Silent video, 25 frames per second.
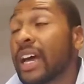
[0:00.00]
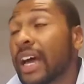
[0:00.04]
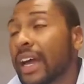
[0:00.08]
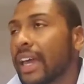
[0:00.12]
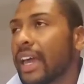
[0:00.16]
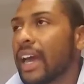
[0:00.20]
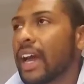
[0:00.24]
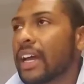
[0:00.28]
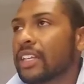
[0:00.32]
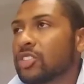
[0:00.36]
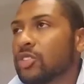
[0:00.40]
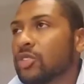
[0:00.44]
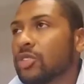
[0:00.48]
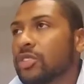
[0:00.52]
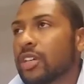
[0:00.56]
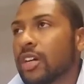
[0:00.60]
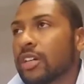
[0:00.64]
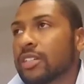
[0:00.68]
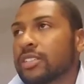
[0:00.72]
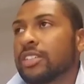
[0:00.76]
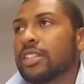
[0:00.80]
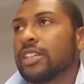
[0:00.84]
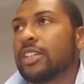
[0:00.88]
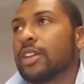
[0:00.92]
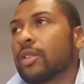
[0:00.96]
I got you,
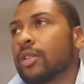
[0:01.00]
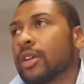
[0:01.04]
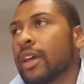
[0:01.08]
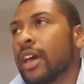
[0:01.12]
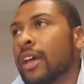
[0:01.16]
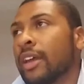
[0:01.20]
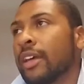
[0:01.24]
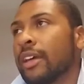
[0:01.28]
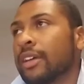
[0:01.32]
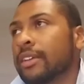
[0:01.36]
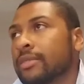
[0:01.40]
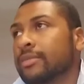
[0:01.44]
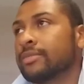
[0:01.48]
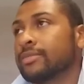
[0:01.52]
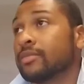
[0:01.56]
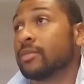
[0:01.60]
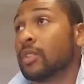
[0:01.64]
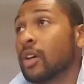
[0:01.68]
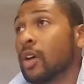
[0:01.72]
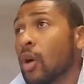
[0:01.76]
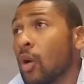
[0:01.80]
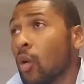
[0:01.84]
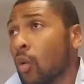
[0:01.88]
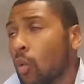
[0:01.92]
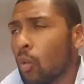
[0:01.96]
Tuxedo Kennen.
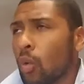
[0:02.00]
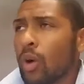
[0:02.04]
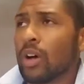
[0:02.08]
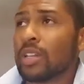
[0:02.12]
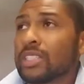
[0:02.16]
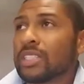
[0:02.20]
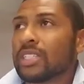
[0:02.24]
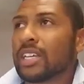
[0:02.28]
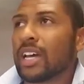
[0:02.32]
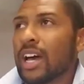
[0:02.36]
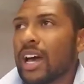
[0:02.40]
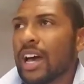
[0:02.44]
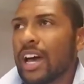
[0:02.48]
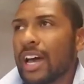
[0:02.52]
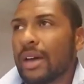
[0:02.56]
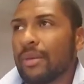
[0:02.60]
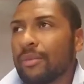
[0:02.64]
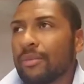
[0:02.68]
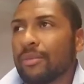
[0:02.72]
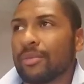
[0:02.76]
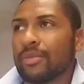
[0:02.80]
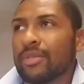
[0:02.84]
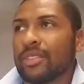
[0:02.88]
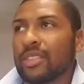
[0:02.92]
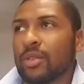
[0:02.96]
One
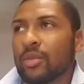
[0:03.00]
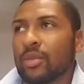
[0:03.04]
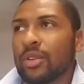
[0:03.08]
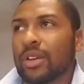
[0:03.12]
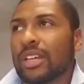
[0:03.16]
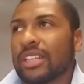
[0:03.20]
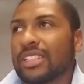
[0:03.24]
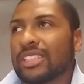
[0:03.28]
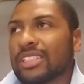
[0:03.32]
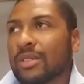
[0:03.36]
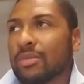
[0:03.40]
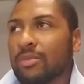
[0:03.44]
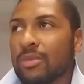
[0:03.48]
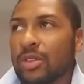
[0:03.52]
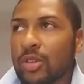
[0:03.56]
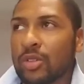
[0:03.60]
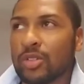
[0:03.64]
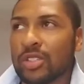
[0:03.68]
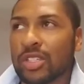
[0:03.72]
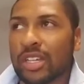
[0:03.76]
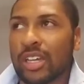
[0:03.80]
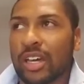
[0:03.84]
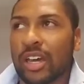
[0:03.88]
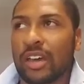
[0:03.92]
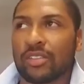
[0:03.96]
time, then we're getting some
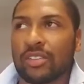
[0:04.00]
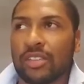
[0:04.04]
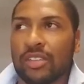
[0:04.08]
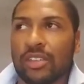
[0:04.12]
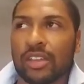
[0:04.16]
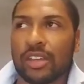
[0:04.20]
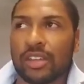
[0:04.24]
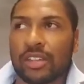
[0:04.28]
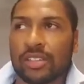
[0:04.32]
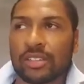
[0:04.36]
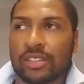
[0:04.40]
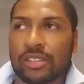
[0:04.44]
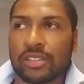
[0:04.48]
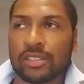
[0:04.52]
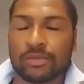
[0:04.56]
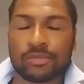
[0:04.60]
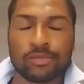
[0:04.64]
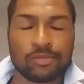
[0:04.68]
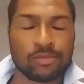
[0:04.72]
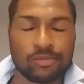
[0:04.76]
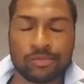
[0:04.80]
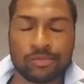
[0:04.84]
music after this.